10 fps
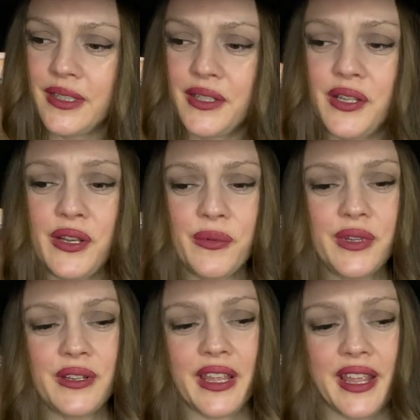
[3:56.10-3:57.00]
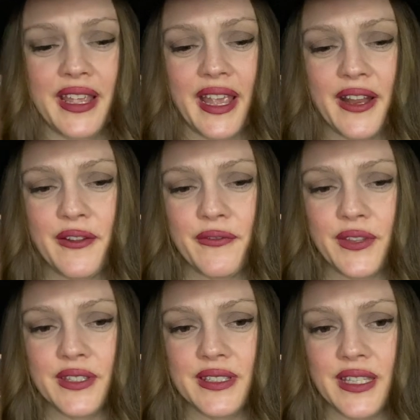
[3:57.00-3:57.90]
You know what? It kind of
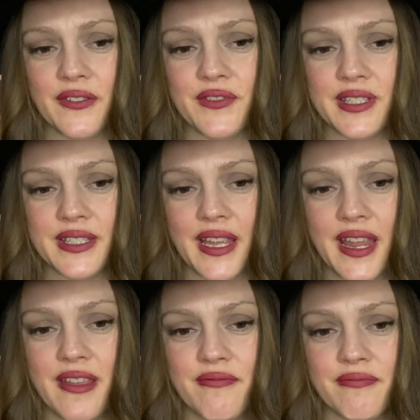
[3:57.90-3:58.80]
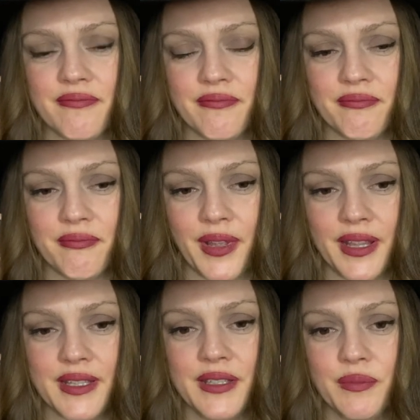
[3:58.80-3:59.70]
feels safe to say
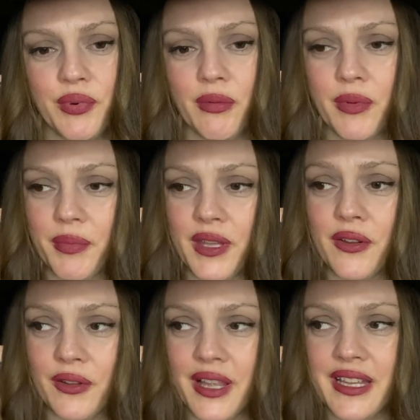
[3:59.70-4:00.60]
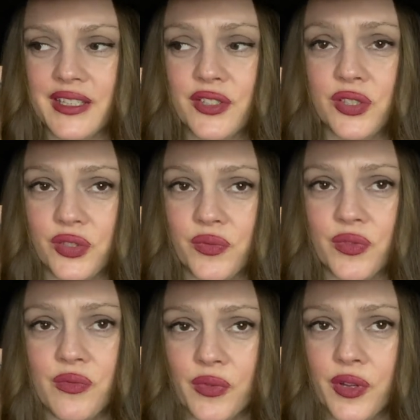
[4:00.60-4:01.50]
this is probably your last
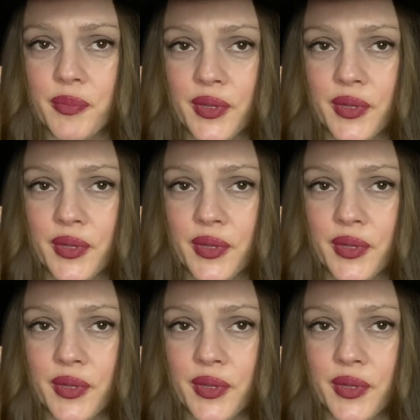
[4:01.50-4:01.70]
true rock